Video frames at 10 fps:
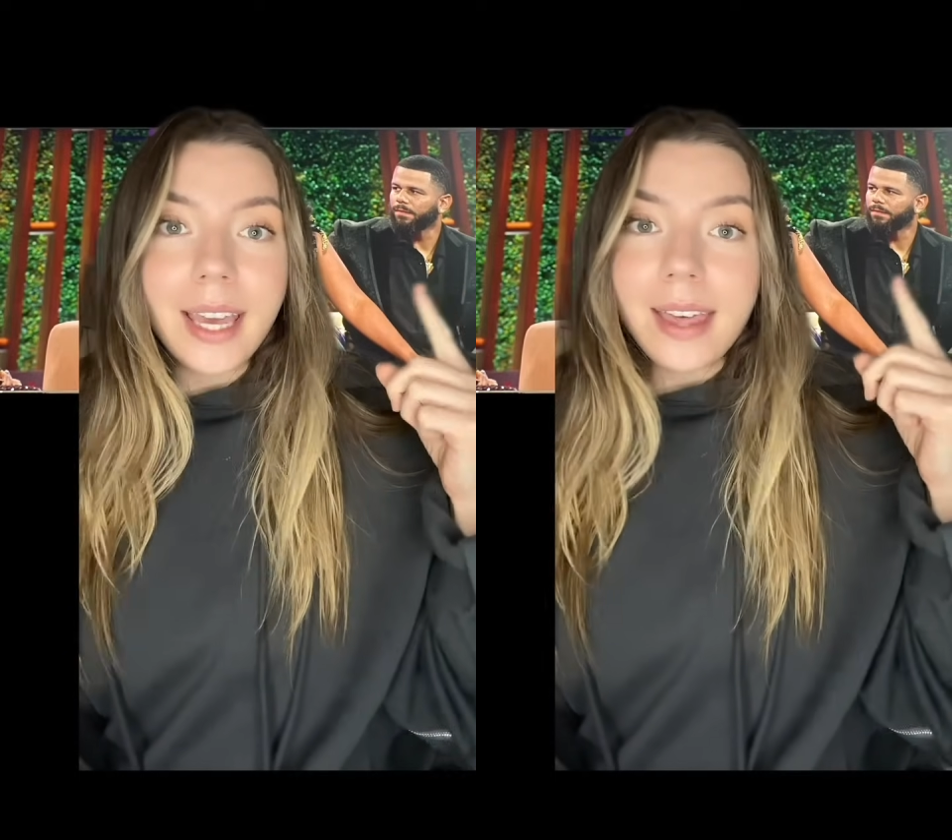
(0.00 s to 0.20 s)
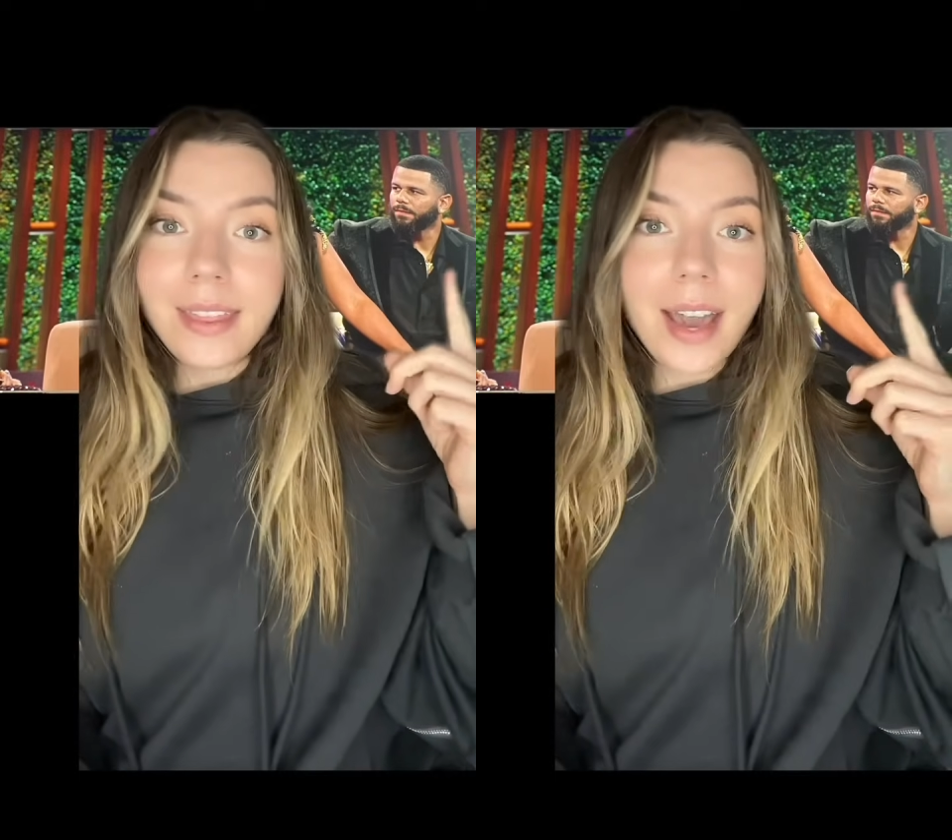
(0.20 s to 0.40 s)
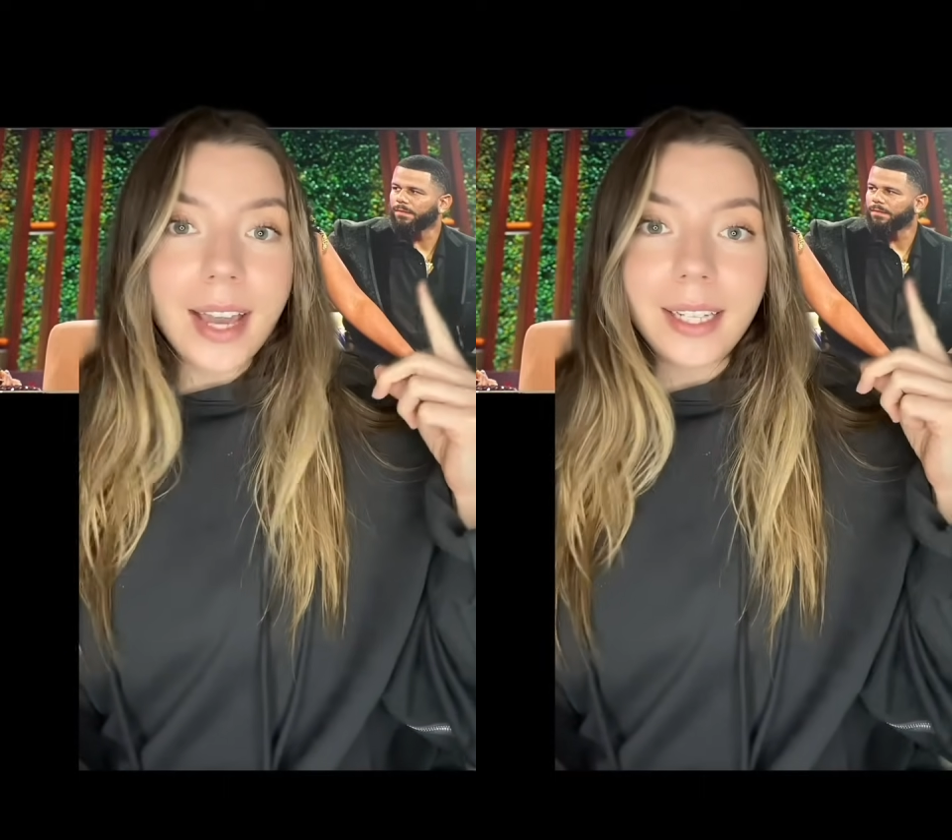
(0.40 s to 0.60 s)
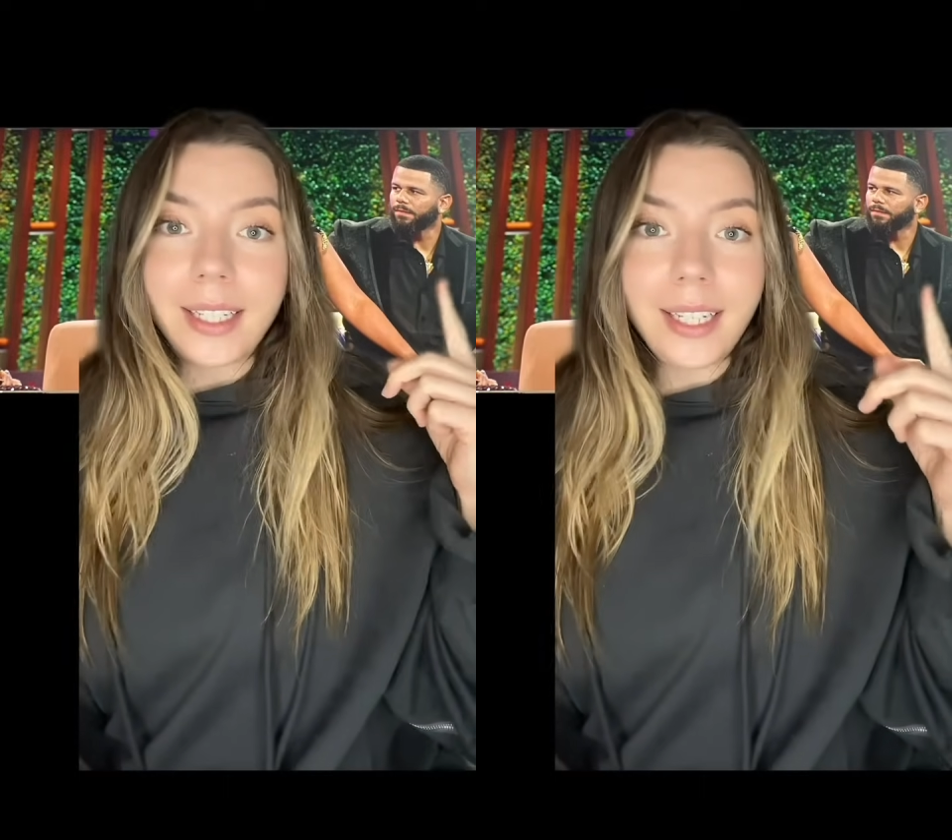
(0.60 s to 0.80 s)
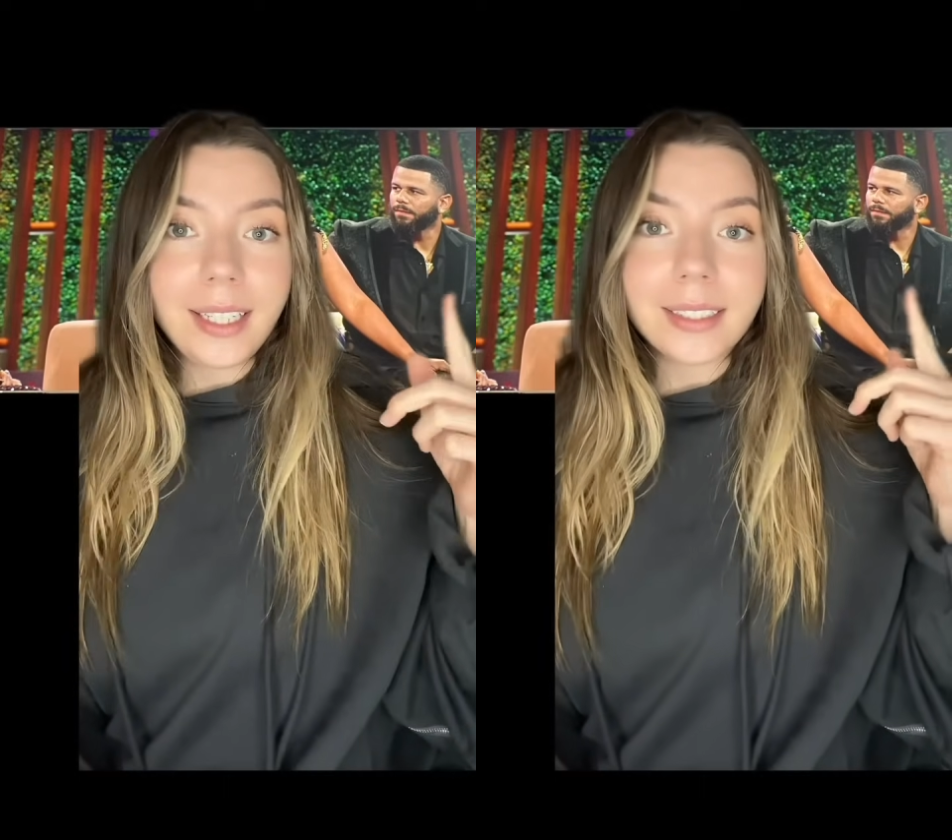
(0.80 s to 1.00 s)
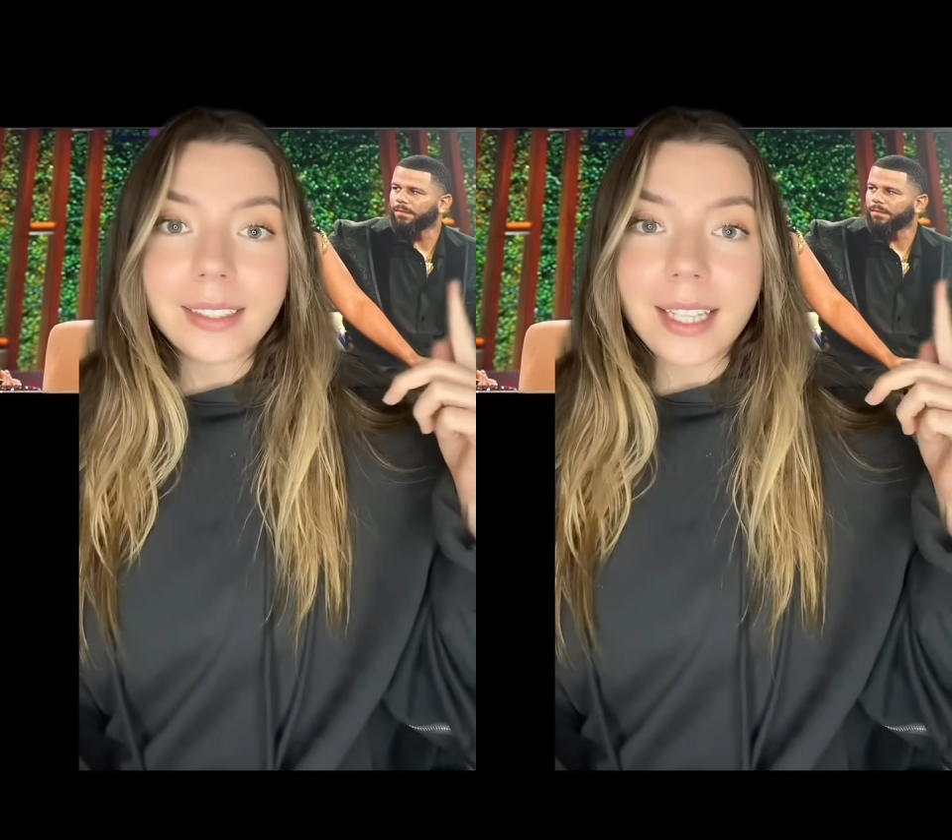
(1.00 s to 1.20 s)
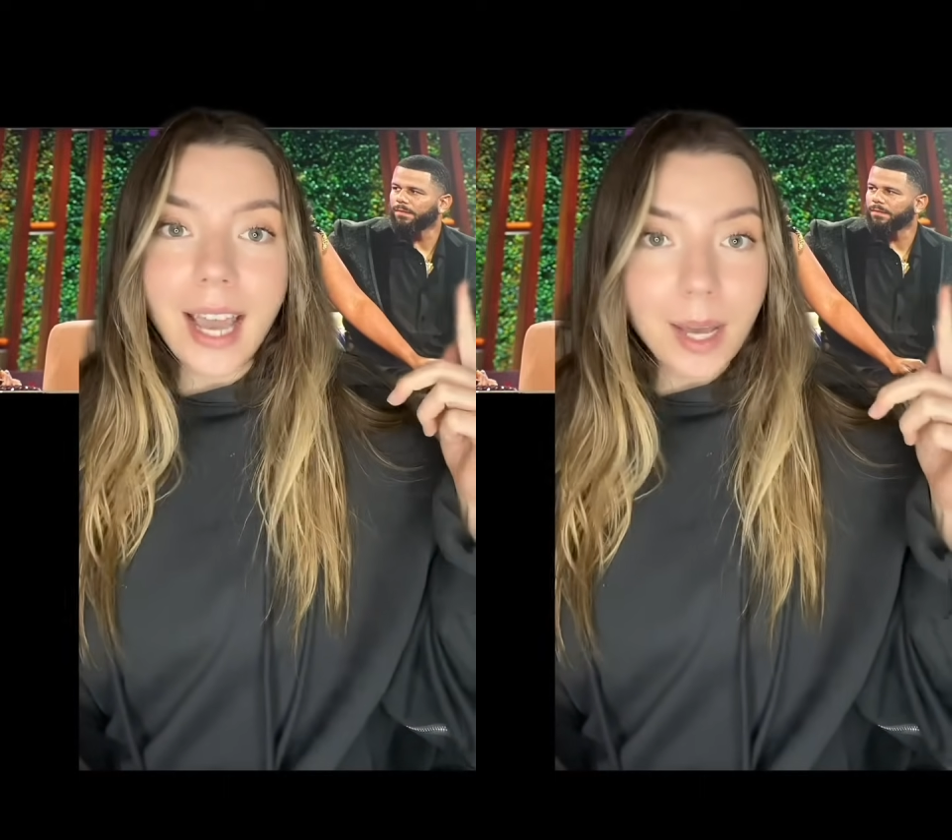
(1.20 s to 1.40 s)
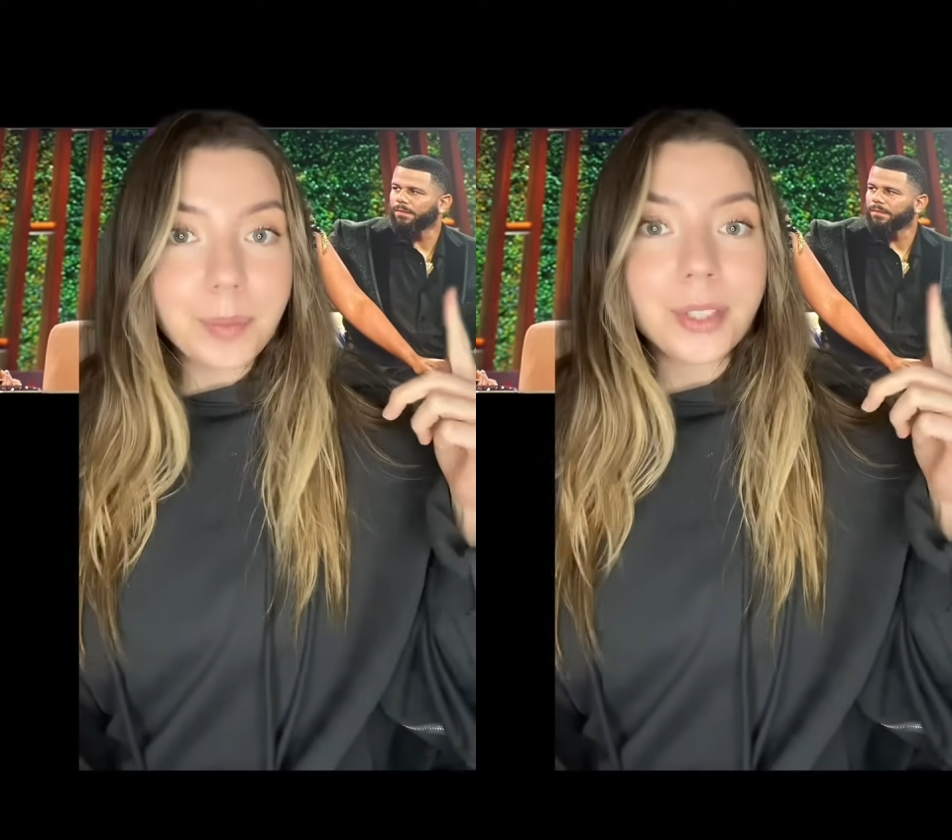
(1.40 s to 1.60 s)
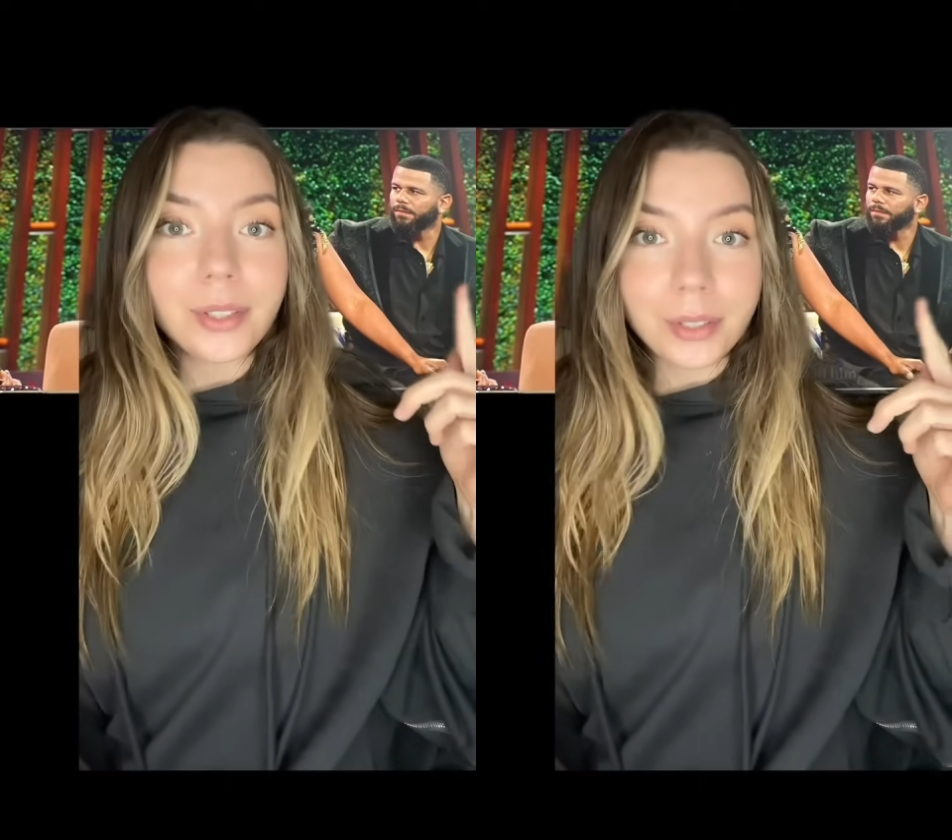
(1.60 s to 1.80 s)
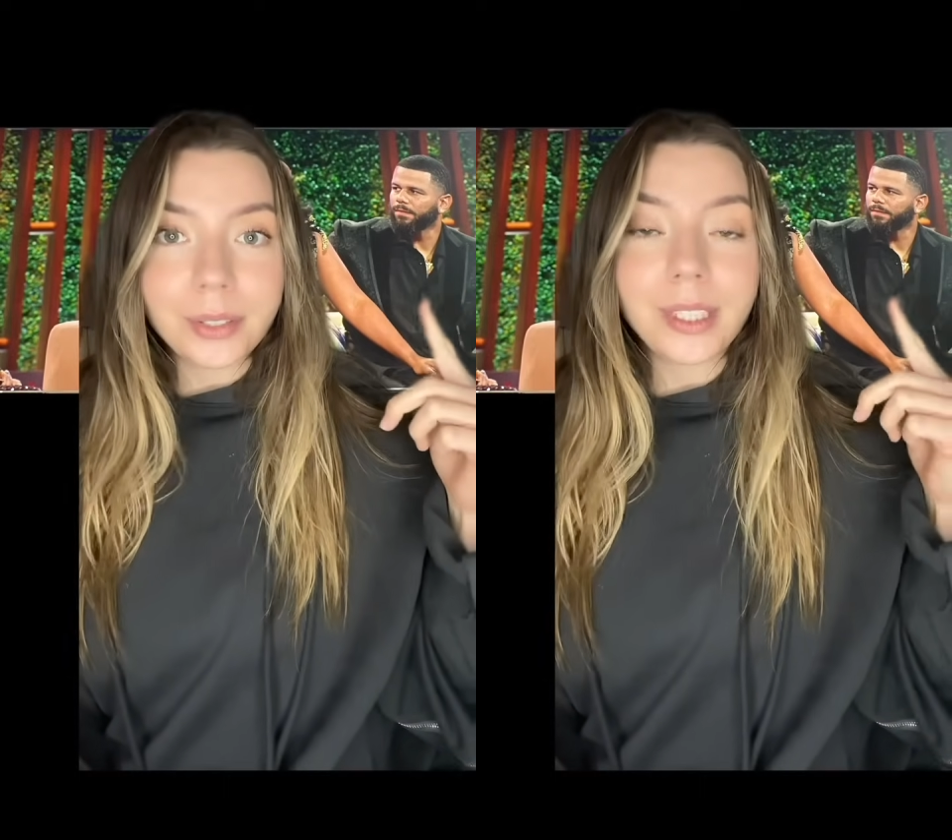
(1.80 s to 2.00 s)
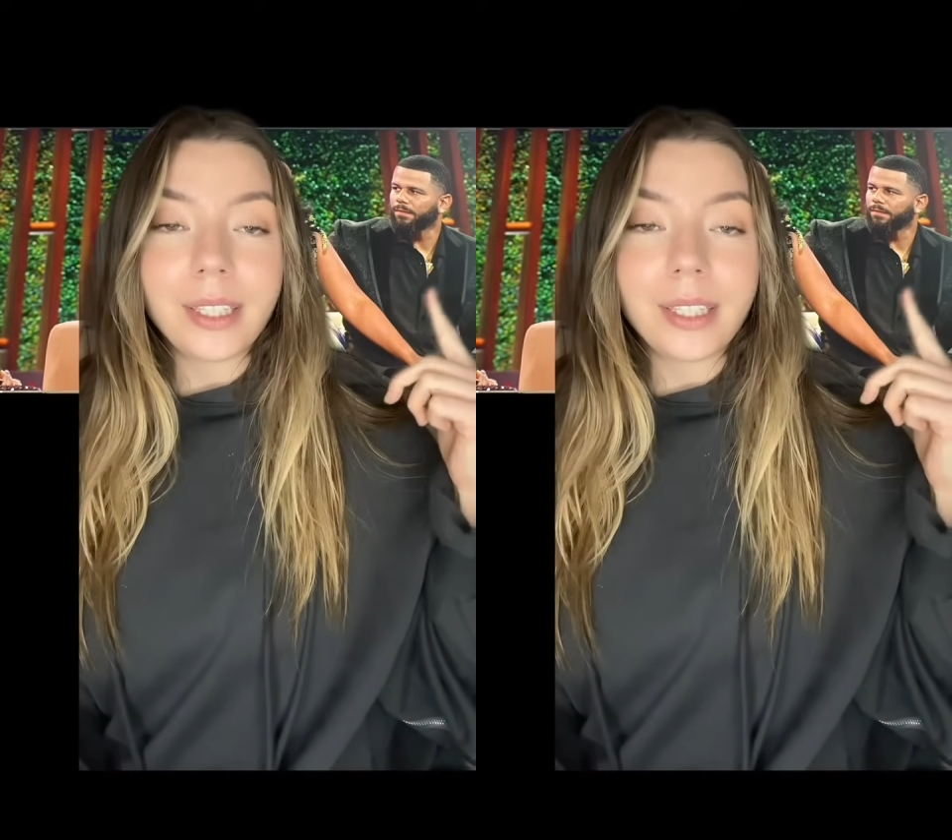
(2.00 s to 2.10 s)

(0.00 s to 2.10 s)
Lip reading: that he is absolutely